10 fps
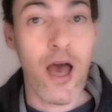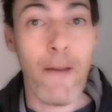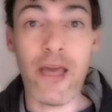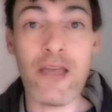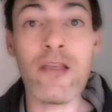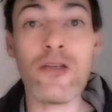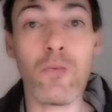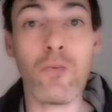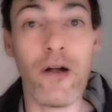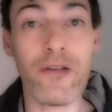but in this
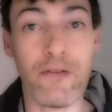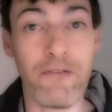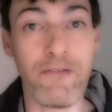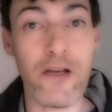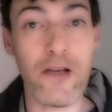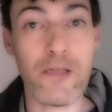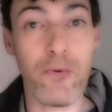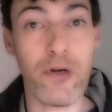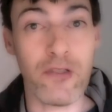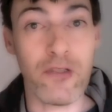world of
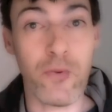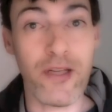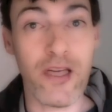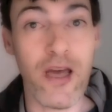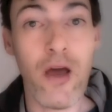Facebook and Twitter,